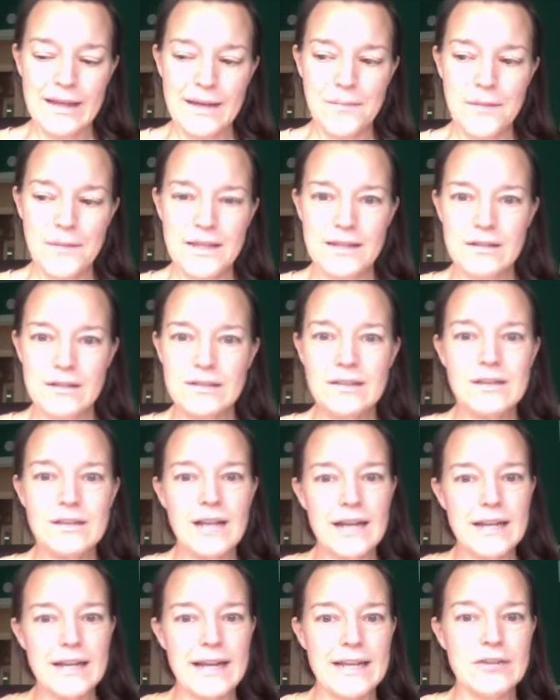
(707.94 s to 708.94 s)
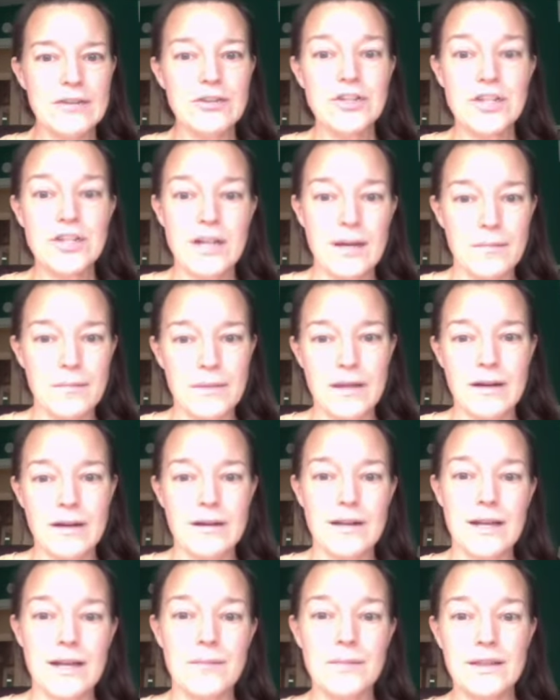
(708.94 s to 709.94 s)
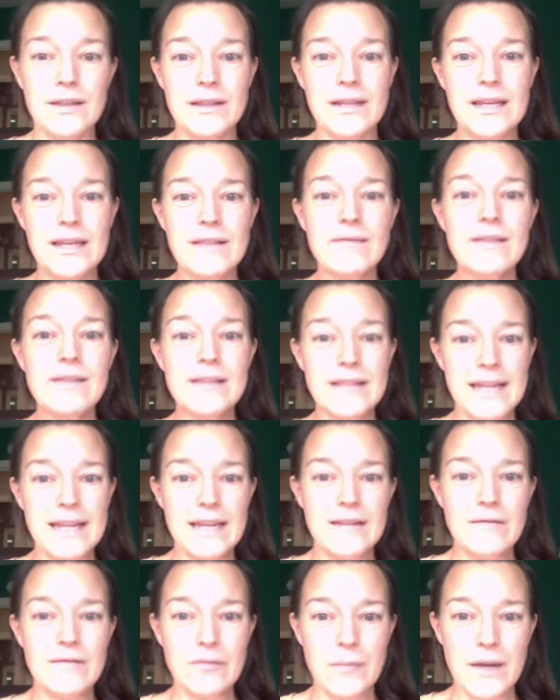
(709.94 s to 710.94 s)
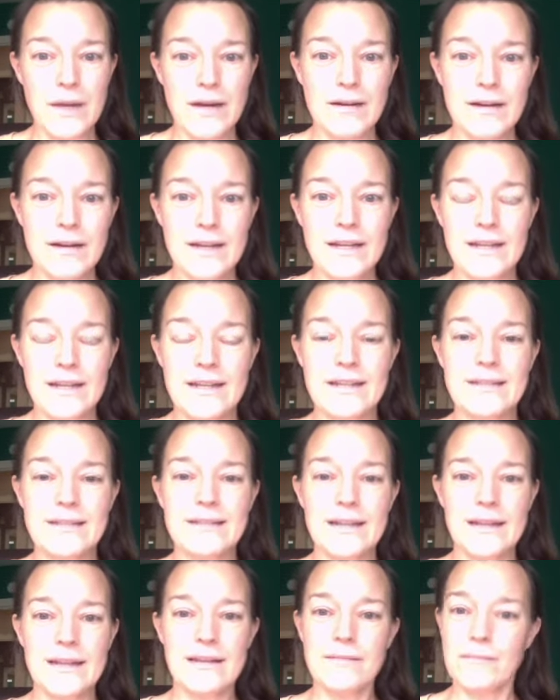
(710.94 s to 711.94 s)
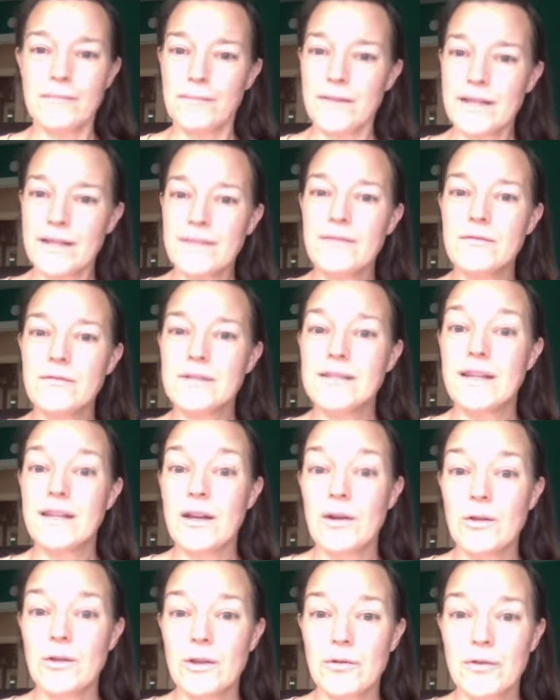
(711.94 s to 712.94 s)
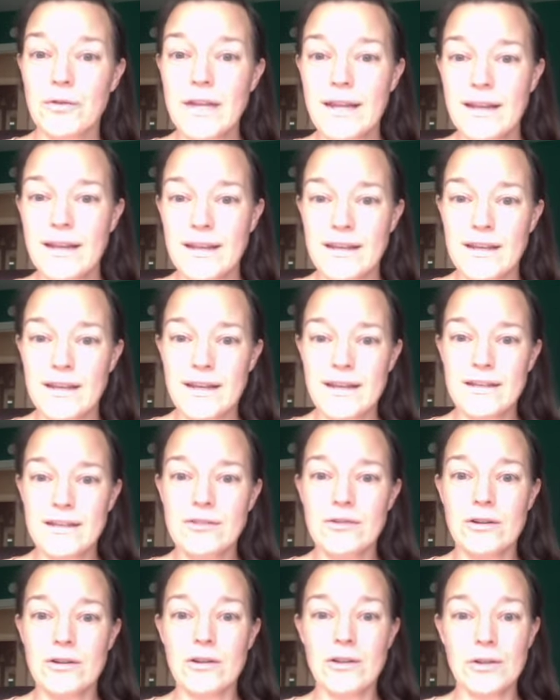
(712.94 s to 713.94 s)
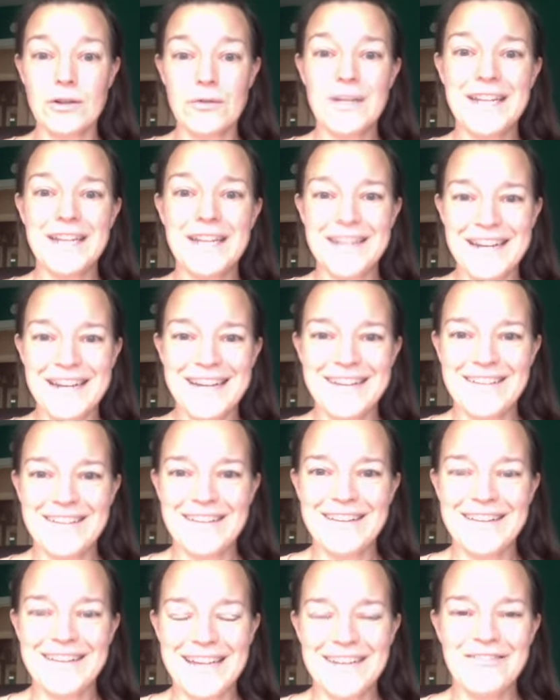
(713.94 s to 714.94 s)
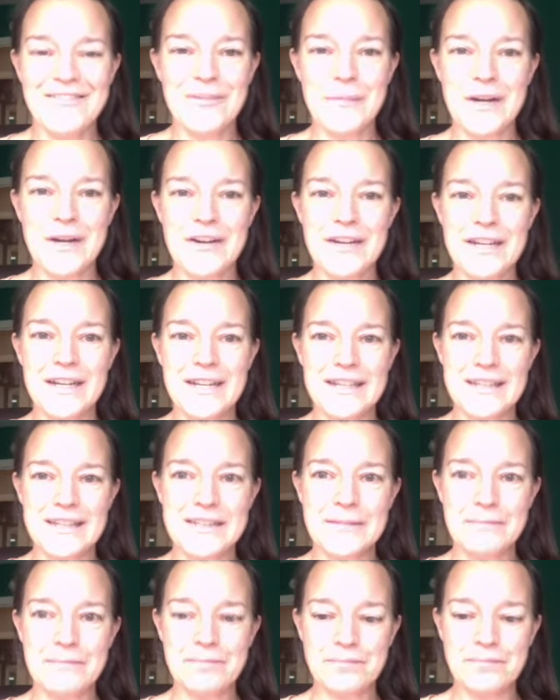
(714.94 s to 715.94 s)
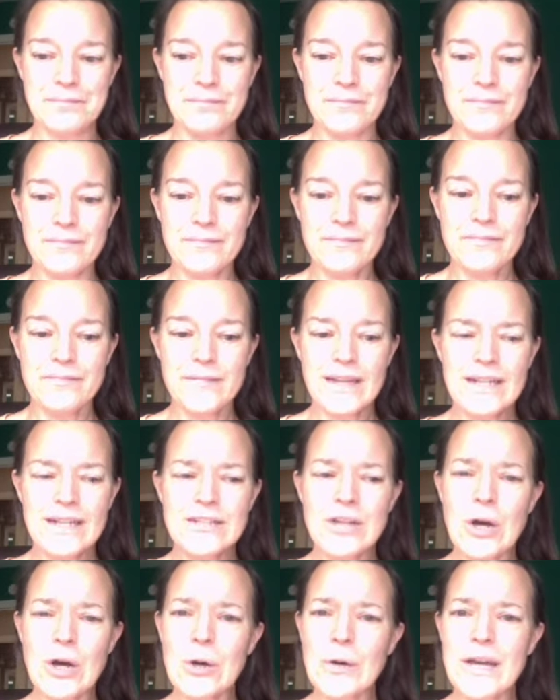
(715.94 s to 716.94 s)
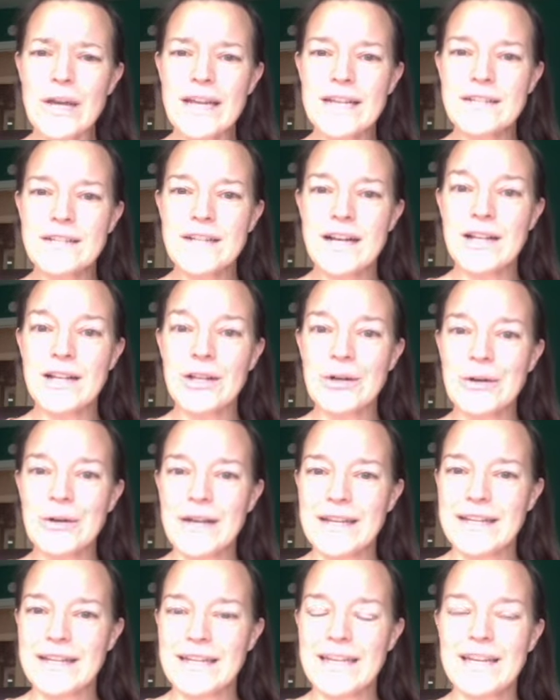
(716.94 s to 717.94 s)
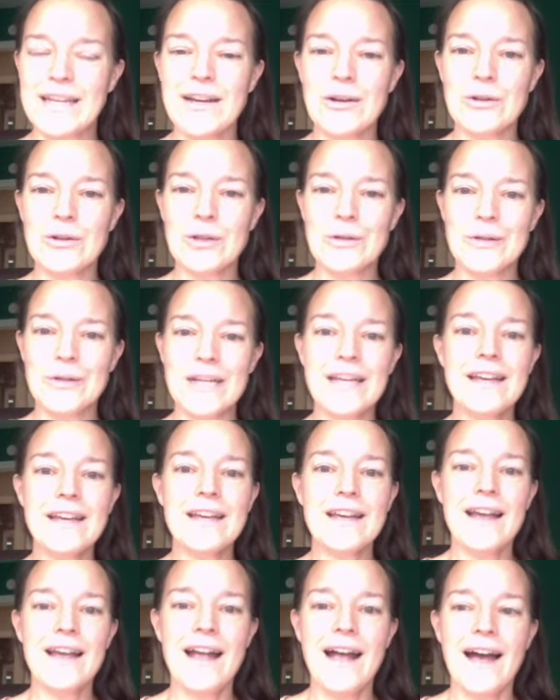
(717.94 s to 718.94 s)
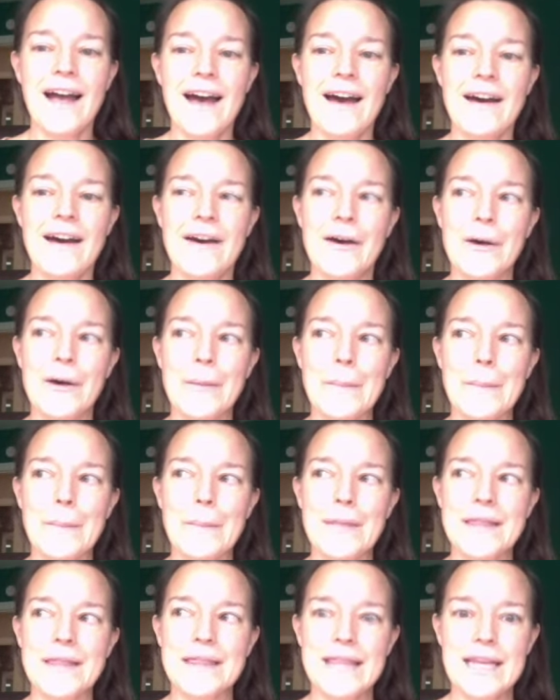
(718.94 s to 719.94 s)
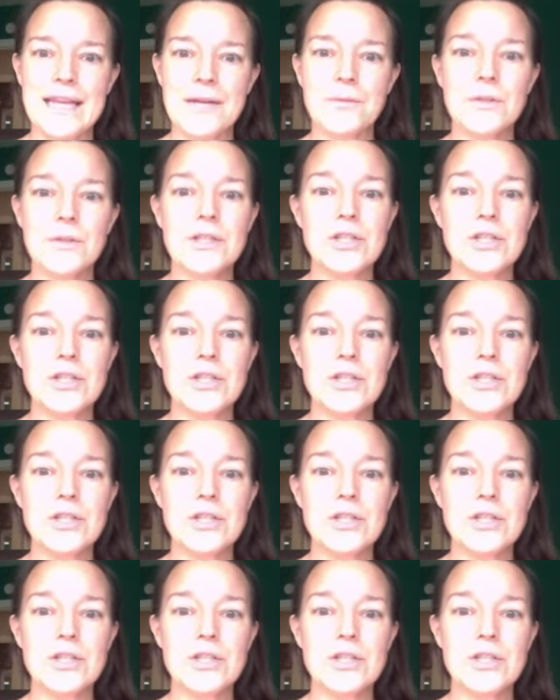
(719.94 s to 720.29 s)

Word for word: but there's a lot of energy up there, and I believe the Native Americans, I believe it was the Ohlone Indians or Ohlone Native, Native Americans. It's O H L O N E, Ohlone. Um, they would